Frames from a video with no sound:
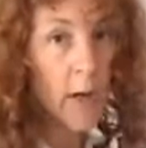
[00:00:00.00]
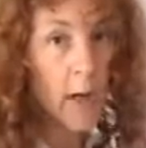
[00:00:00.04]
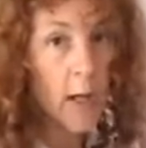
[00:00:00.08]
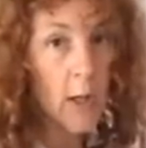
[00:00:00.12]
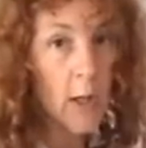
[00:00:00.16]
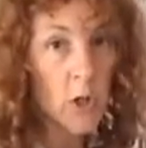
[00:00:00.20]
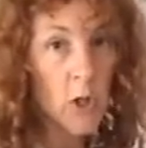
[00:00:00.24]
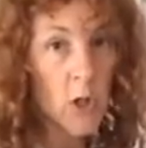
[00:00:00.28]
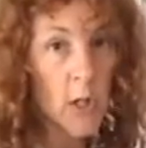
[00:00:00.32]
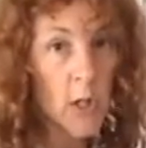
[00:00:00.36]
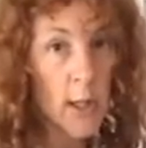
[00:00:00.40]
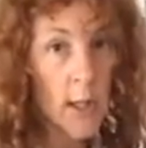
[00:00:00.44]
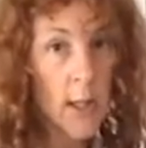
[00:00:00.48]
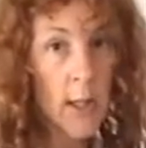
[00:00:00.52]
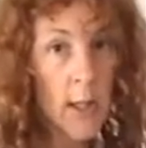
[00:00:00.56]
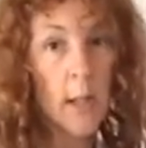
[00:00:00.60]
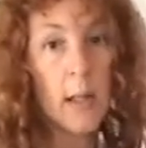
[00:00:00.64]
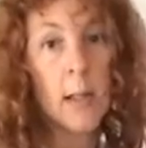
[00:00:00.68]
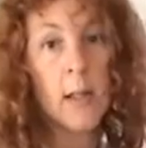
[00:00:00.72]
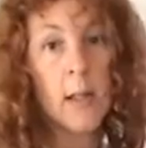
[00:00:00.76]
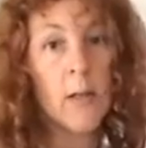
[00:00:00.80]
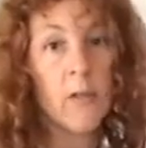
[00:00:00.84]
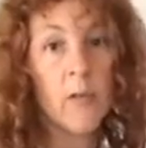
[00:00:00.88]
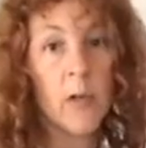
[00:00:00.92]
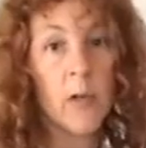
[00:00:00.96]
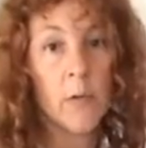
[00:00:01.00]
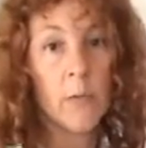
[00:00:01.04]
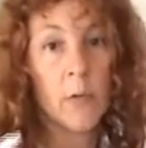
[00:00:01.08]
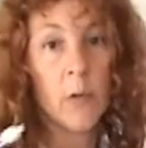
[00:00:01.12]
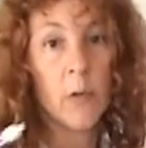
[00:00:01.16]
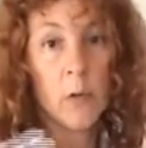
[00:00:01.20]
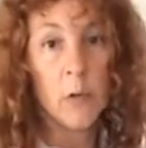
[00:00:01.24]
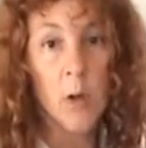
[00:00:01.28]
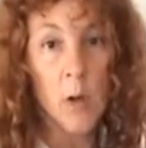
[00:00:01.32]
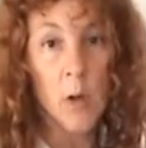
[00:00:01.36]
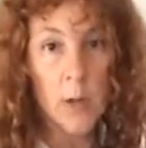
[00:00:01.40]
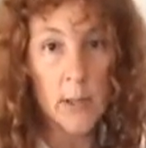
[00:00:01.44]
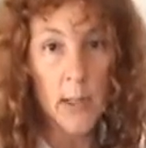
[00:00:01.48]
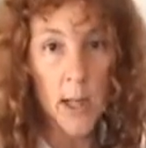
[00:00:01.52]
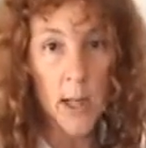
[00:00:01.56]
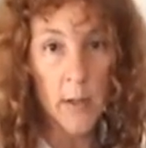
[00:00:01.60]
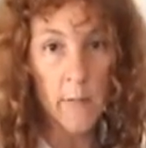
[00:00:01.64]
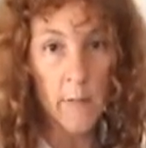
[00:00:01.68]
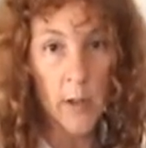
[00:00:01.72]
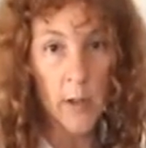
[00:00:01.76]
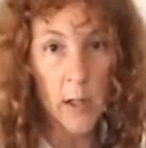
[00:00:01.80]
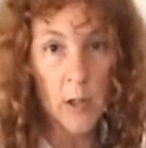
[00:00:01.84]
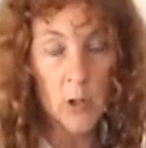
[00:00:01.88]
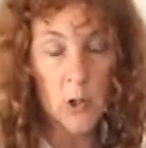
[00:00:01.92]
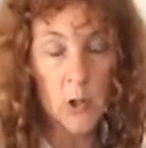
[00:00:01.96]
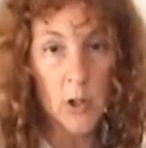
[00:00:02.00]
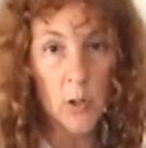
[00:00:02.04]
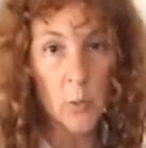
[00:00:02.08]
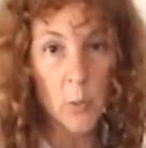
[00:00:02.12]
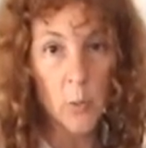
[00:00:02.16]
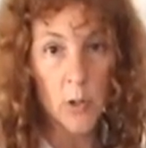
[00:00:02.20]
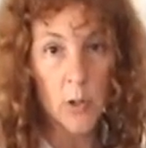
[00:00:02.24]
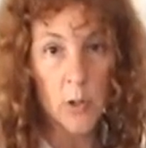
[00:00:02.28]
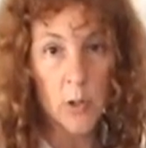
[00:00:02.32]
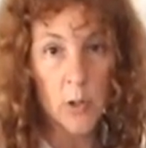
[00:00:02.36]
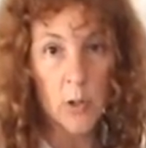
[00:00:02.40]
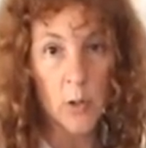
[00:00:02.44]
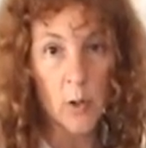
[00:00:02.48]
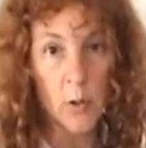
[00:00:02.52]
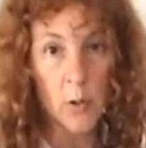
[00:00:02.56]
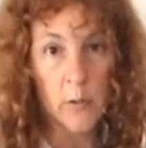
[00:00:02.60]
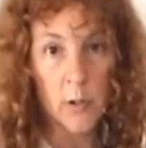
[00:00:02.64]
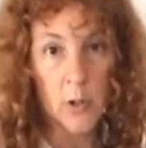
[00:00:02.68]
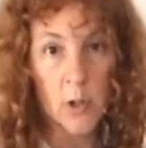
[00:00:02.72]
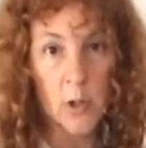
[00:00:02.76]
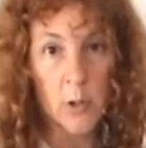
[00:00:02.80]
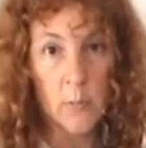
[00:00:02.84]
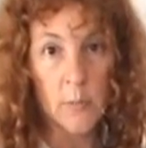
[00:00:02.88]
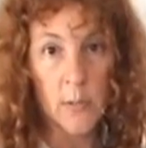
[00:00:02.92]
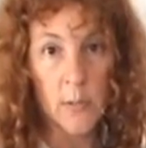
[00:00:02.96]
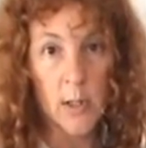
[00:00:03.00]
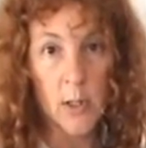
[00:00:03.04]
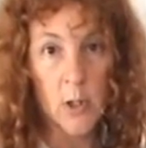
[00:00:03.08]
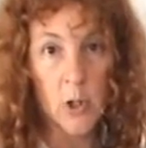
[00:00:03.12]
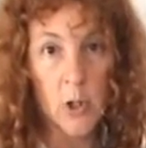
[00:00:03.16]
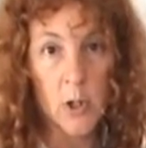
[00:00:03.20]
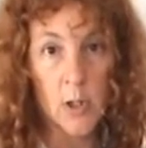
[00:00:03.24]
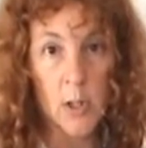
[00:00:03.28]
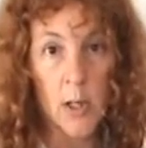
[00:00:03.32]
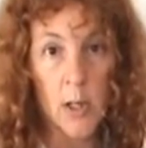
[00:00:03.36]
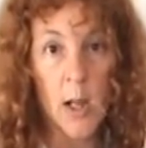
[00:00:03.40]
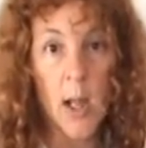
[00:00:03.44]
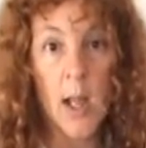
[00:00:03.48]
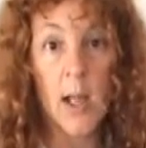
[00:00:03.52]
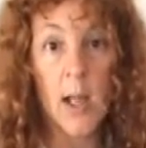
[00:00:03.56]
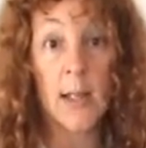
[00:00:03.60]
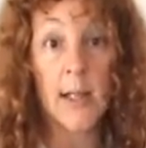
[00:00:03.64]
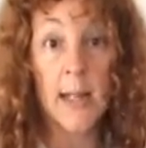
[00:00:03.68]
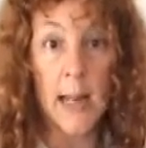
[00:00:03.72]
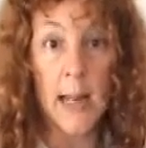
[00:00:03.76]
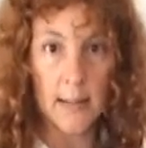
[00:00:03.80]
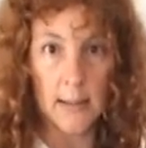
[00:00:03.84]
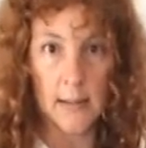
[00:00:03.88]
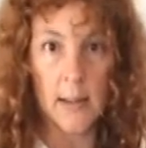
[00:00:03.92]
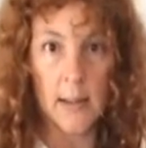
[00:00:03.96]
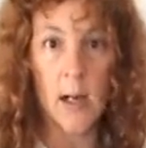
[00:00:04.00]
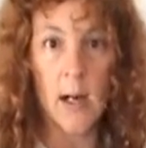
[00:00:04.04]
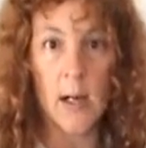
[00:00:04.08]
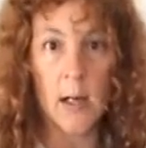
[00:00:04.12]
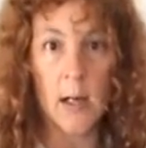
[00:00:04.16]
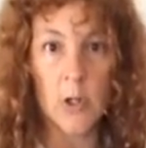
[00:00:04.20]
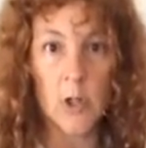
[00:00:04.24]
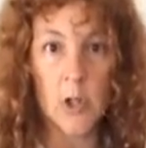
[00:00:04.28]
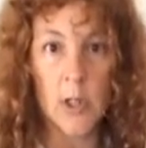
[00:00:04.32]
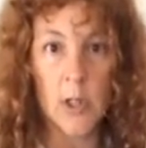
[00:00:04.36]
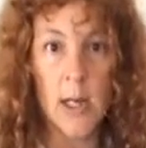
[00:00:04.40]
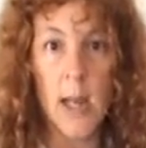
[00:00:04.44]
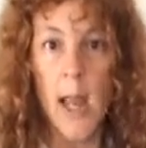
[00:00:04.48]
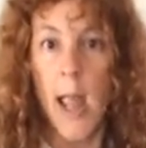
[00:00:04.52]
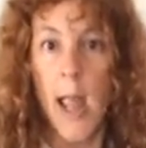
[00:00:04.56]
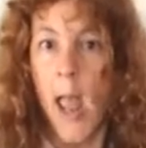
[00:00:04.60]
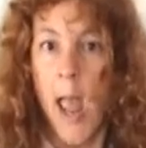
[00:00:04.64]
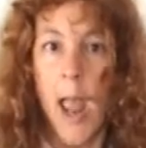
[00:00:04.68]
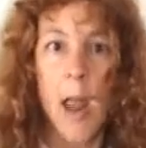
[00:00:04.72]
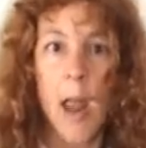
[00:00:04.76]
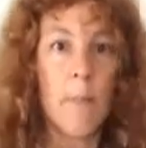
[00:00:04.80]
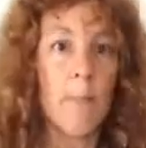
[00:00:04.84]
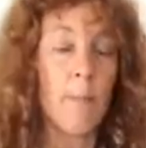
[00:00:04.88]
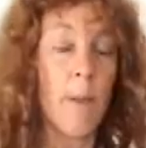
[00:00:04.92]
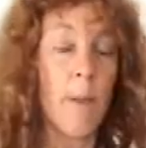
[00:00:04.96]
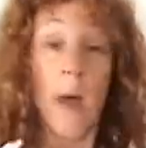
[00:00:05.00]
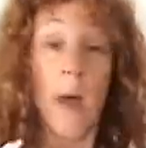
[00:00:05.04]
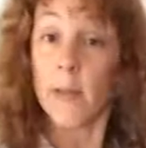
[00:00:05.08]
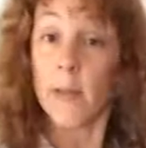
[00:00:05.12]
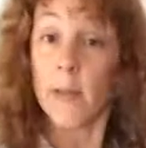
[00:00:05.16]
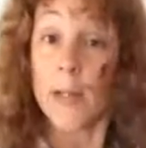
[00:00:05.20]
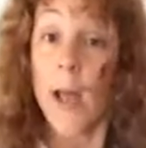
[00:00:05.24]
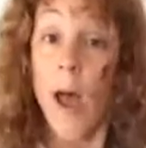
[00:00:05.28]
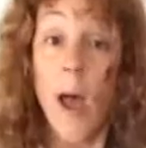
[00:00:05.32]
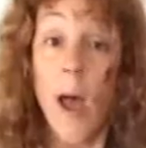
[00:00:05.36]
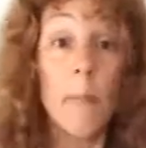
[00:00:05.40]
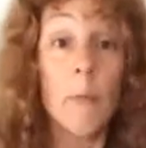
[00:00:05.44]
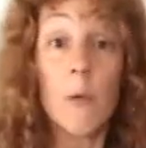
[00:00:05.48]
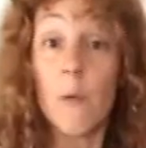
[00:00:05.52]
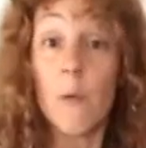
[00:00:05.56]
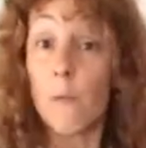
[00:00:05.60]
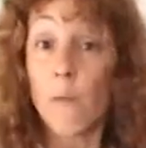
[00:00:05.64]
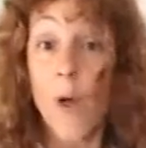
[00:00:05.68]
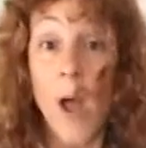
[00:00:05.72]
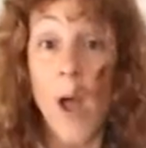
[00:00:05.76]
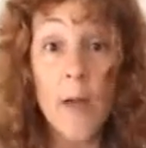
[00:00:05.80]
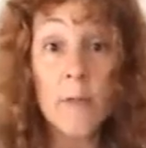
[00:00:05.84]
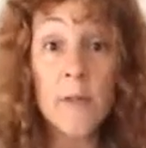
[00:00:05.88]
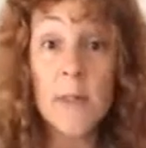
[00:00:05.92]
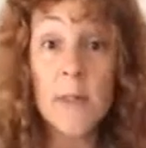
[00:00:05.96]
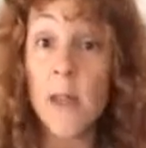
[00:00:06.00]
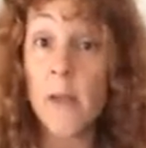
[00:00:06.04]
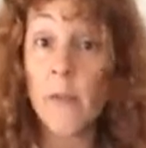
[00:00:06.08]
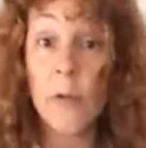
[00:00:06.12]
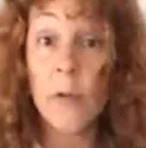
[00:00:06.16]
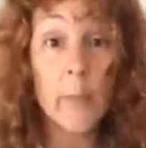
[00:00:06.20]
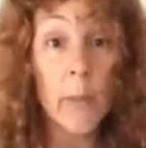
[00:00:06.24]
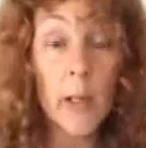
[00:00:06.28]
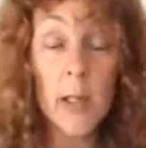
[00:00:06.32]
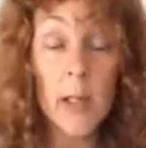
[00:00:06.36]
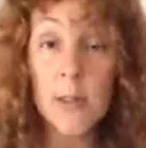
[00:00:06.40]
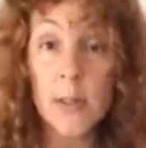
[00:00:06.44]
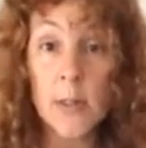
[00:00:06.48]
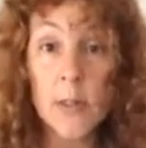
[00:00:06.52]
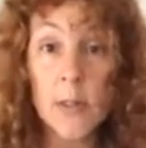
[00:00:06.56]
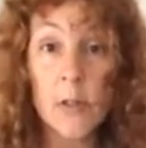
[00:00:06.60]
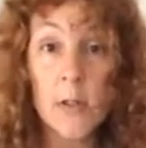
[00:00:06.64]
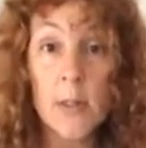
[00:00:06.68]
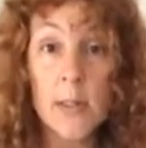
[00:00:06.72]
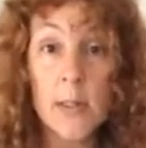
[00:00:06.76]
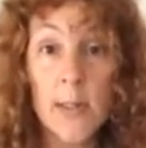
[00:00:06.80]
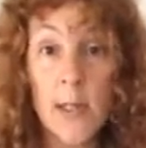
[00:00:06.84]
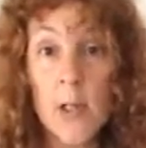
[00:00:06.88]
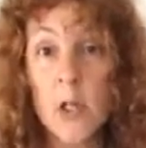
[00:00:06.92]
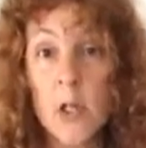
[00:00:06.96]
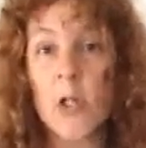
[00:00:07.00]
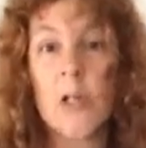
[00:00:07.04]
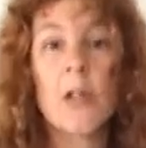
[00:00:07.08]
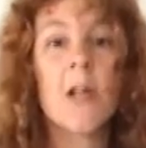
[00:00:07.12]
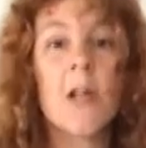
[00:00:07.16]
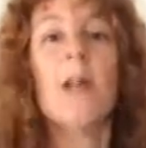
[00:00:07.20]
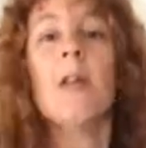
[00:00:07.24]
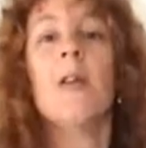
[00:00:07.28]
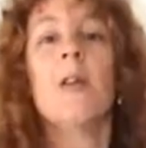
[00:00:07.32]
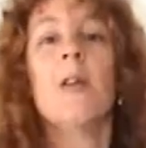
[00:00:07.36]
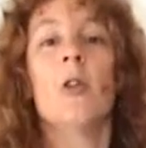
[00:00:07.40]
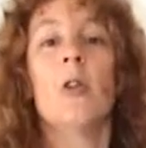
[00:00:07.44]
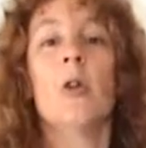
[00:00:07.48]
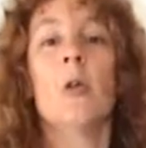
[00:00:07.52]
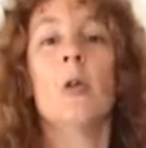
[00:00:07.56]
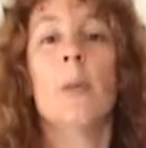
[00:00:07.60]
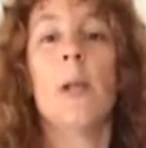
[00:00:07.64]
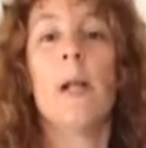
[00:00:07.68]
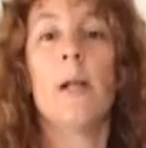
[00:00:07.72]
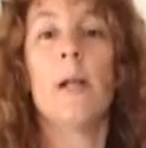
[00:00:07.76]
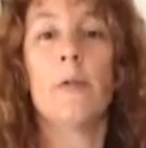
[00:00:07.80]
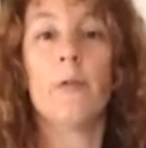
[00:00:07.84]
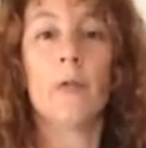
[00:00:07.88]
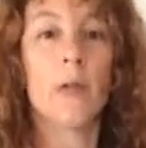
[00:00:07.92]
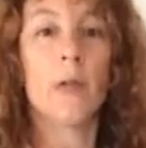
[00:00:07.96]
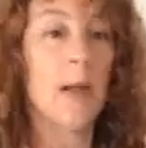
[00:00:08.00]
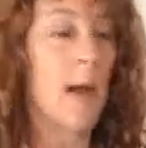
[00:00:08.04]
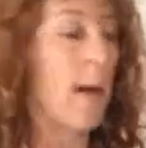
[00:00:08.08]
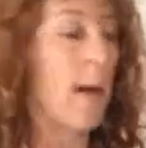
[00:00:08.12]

energy. Even if you don't have energy when you start the gym session, get the energy. And the time you're five, seven minutes into the session, you'll be lifted